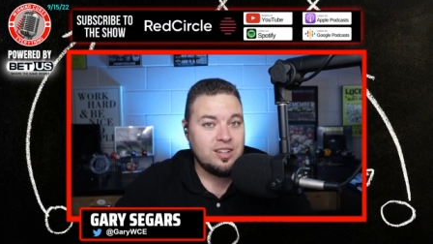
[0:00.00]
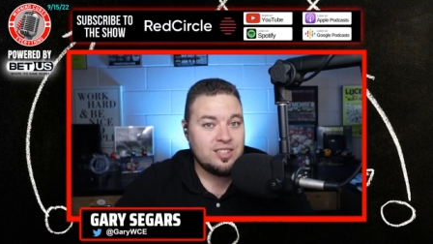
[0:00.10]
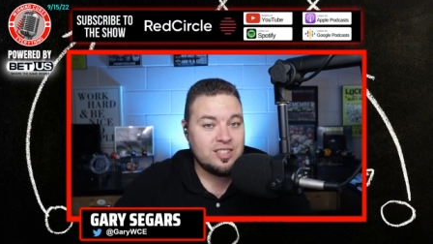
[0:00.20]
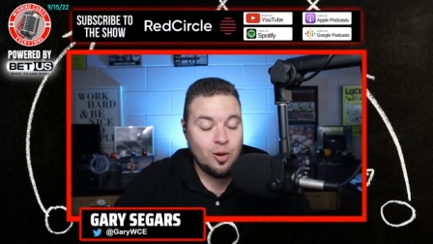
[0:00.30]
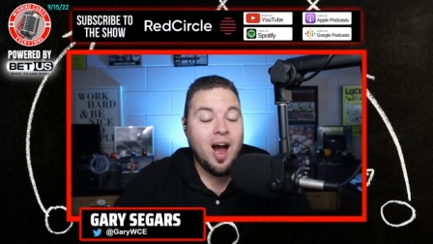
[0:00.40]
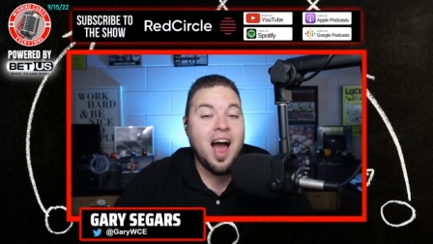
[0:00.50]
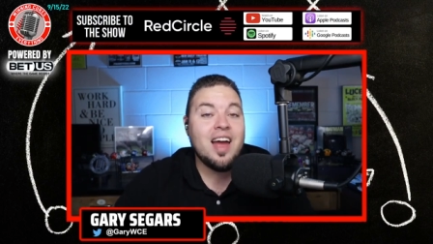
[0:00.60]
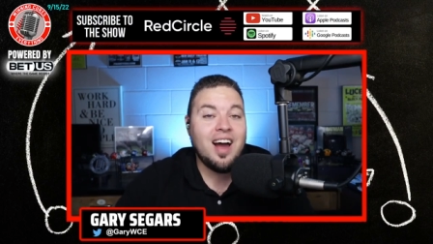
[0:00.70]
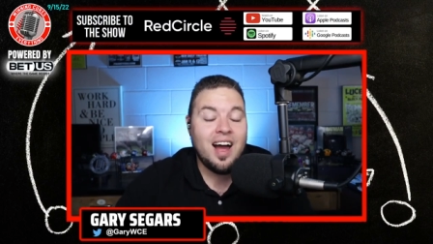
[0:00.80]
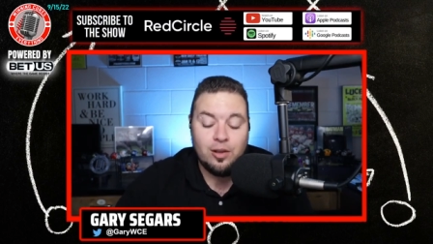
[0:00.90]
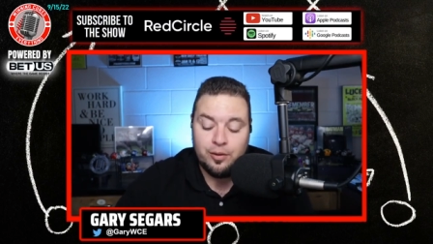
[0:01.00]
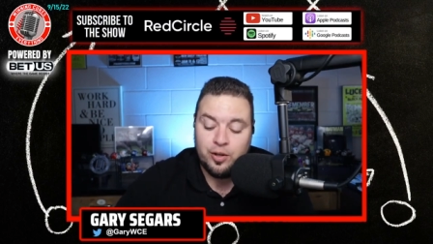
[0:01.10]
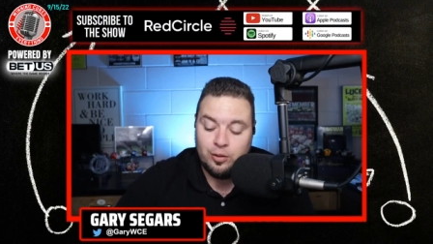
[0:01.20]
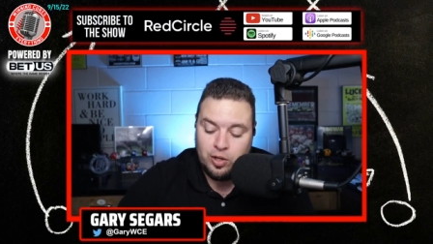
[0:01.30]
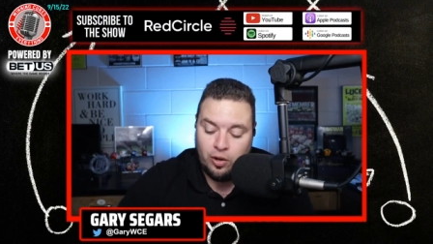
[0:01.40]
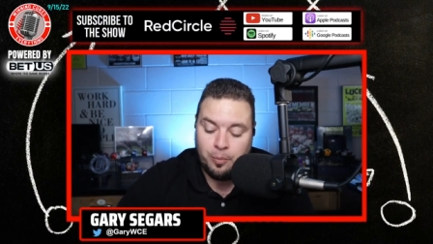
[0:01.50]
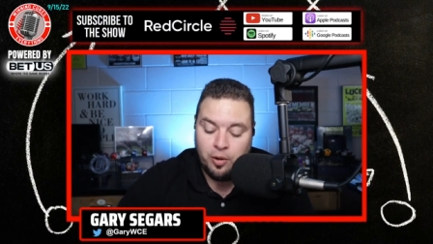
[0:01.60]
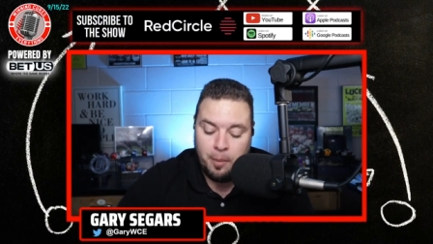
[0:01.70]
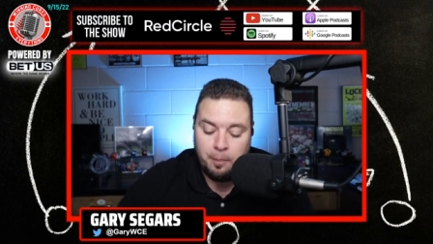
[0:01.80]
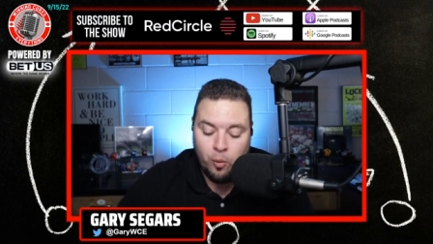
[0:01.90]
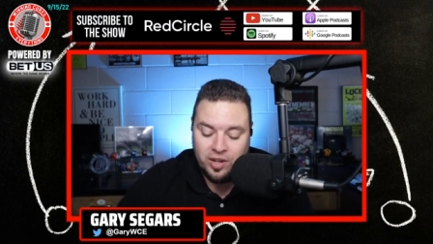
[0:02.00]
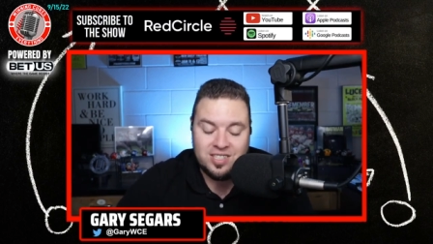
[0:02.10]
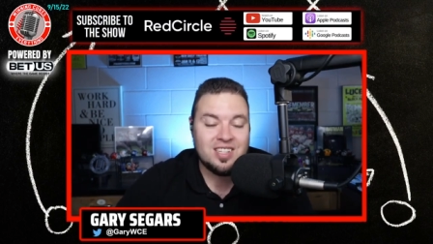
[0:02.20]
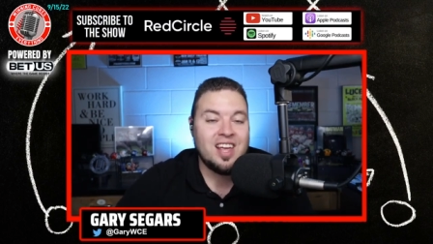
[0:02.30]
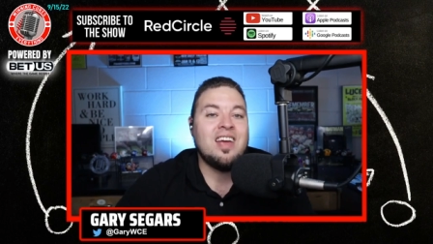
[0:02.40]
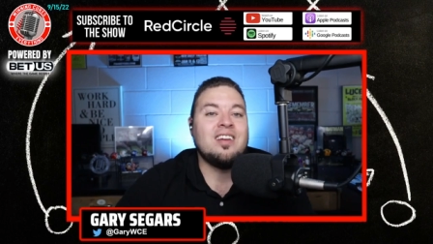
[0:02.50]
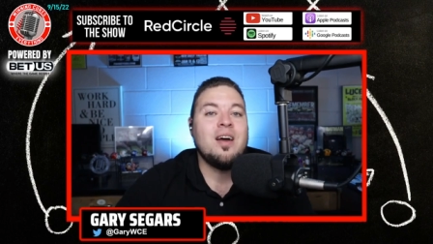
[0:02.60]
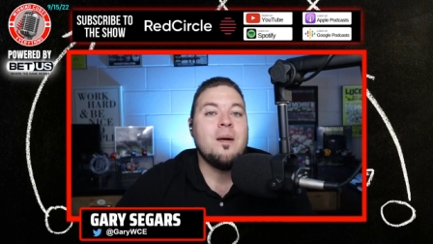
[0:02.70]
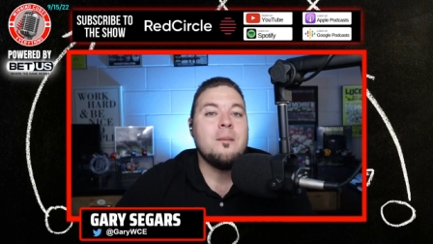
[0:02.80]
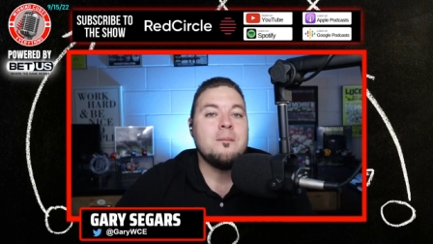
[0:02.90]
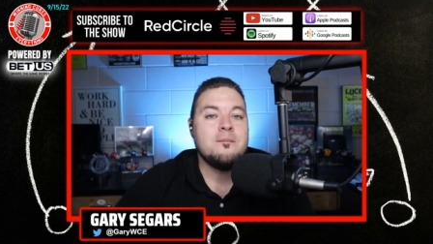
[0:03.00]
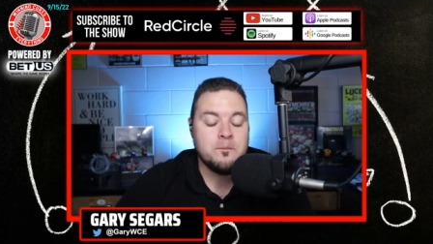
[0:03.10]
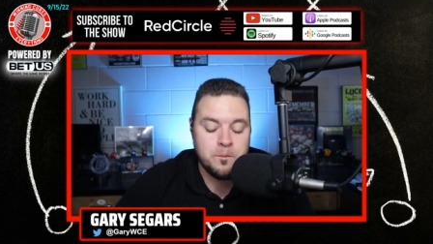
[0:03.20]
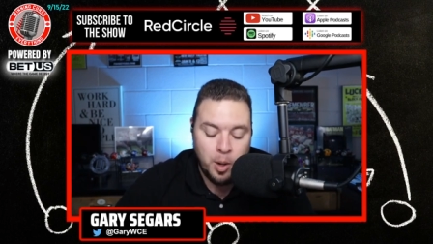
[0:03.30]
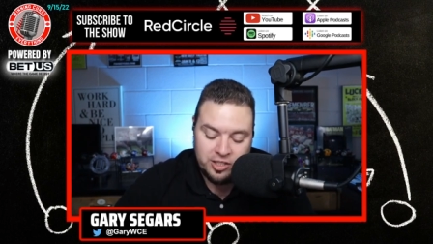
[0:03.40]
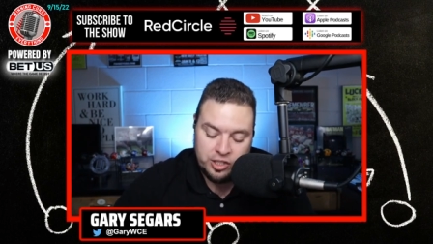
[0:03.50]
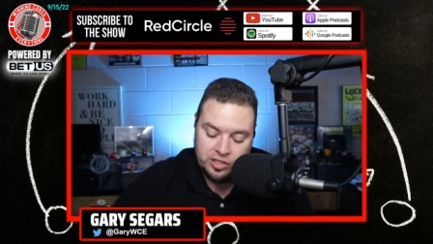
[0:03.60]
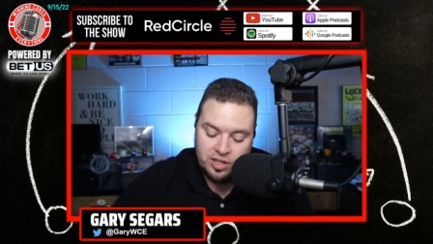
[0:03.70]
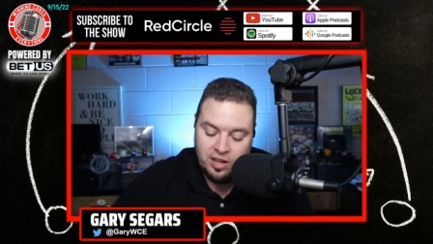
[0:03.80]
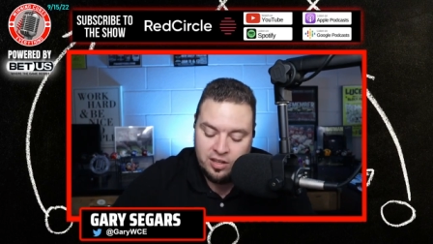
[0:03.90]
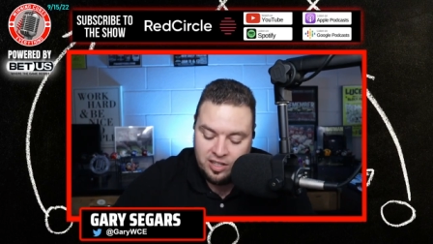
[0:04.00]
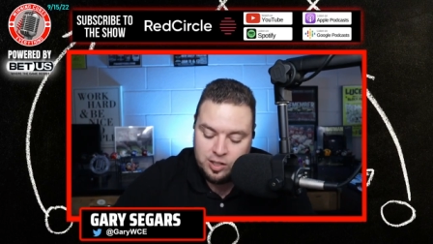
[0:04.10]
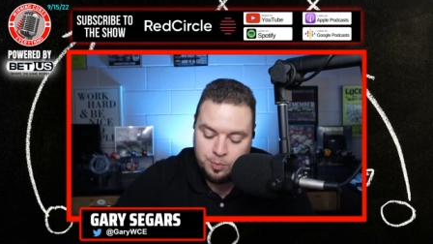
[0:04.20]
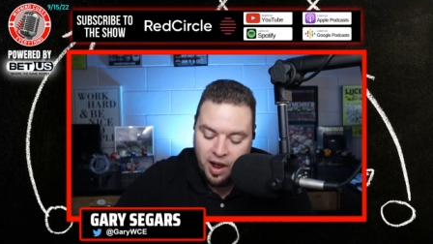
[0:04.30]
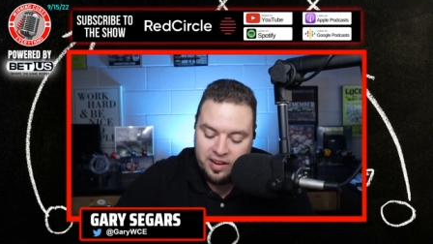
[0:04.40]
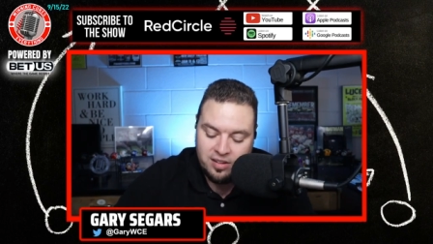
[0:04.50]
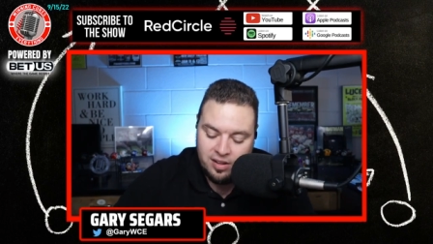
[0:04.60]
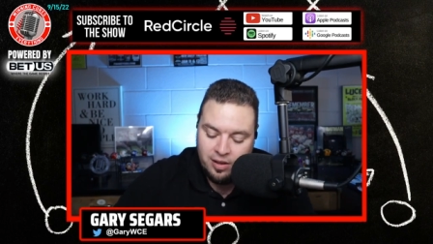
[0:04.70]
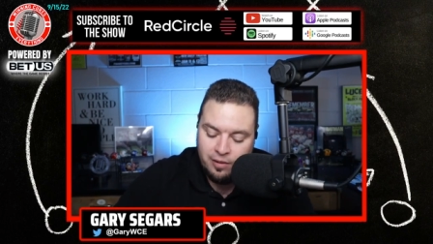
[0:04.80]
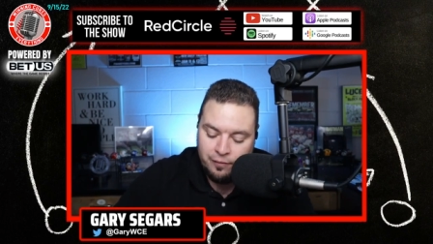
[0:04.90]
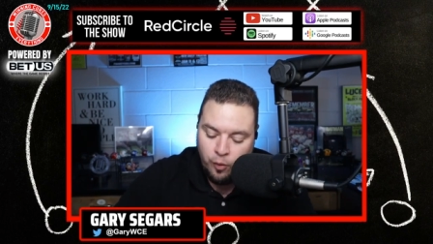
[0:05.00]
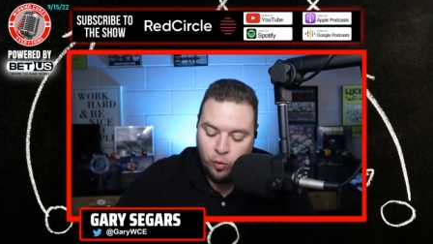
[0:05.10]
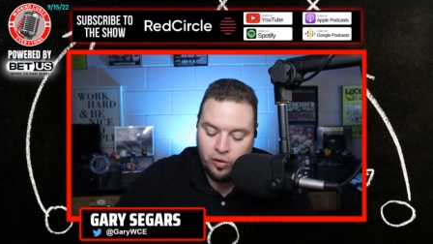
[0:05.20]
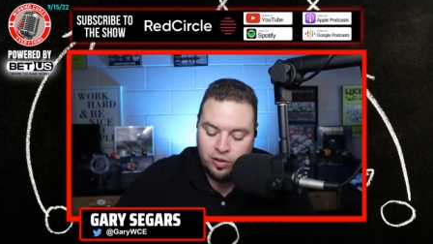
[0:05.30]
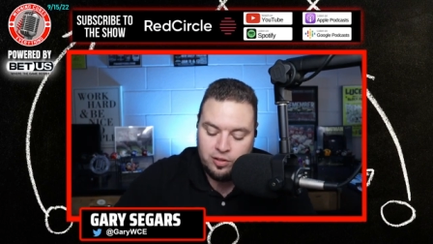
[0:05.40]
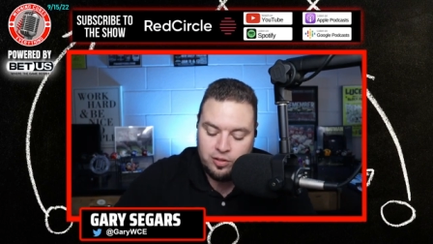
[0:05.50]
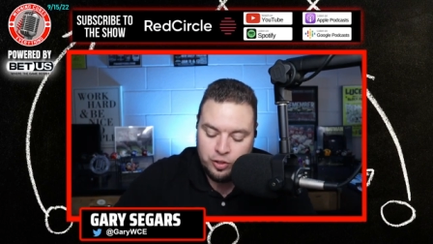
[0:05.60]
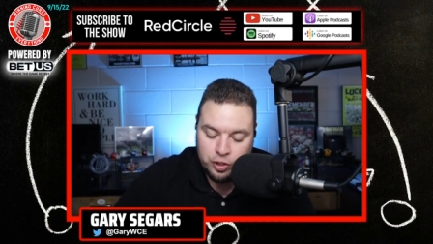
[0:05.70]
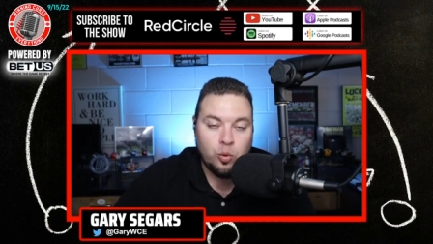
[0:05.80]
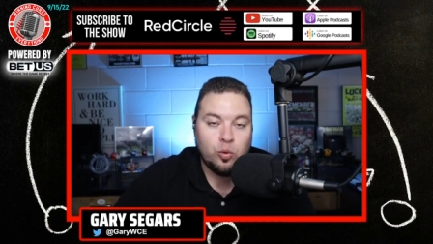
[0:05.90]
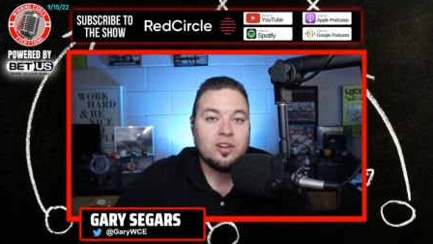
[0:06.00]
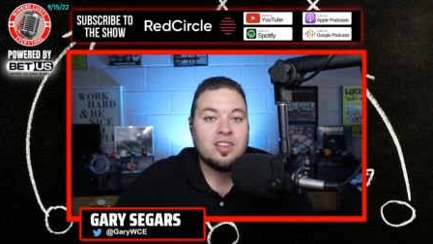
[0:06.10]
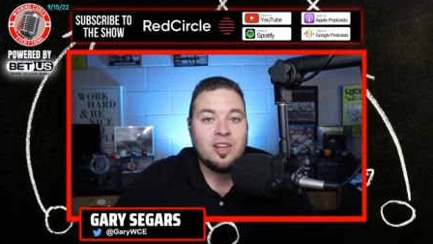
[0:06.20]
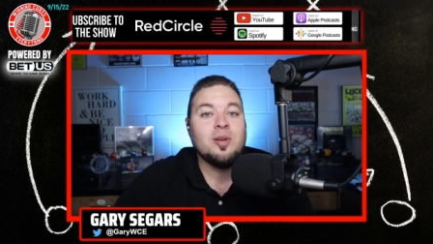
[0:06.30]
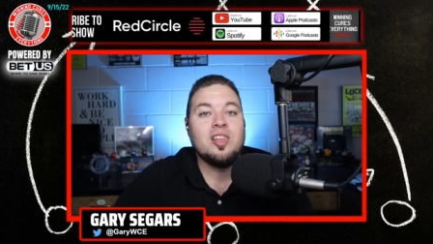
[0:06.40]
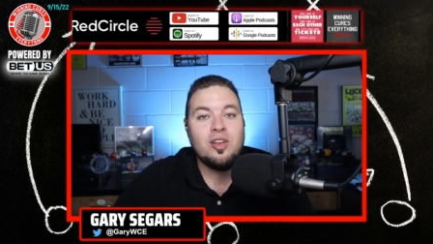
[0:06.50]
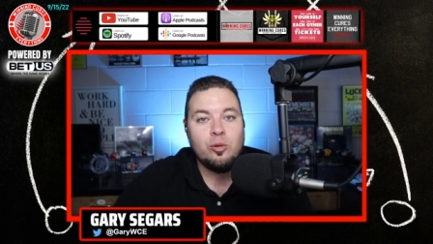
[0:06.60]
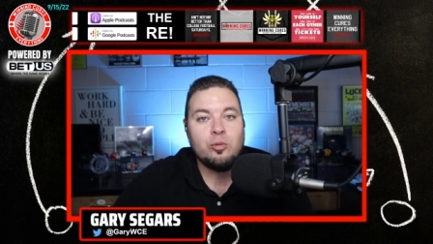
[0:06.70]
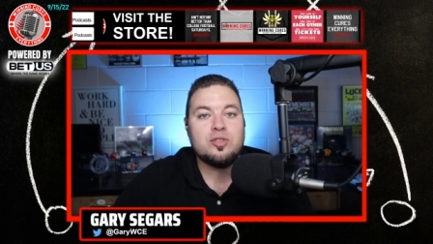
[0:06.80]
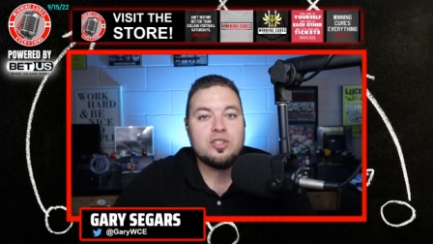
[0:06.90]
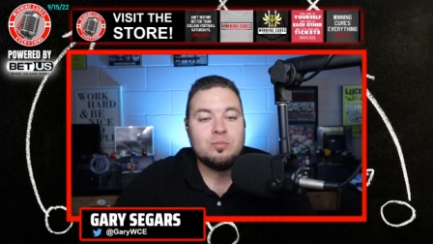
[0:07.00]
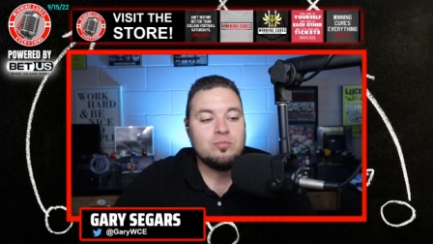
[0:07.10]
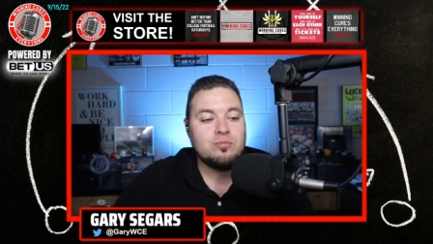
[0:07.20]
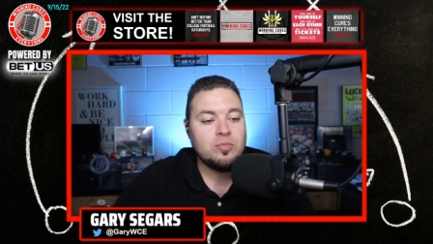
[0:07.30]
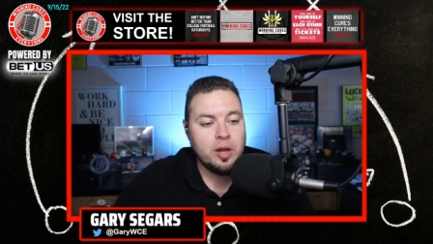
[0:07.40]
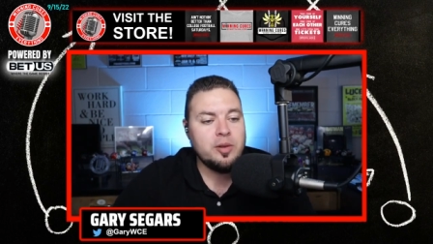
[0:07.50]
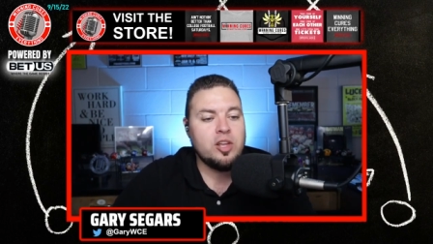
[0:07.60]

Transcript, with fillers: So I, I look for Utah to put up points in bunches in this spot for sure. Give me the Utes. Give me the